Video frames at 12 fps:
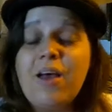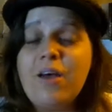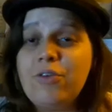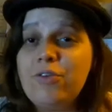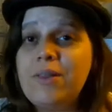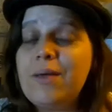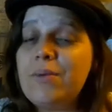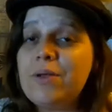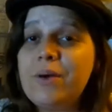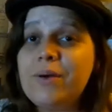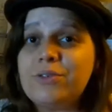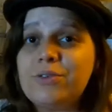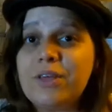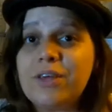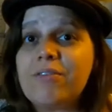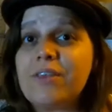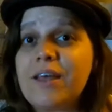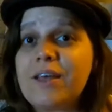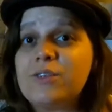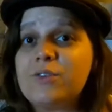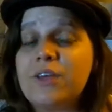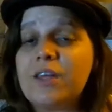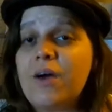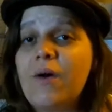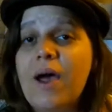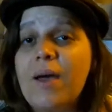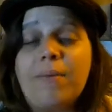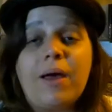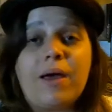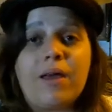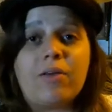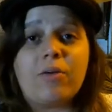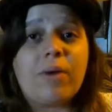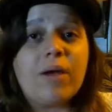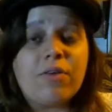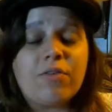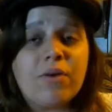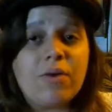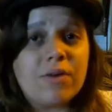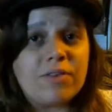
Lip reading: Do let me know what you think of the next video. I got a new microphone.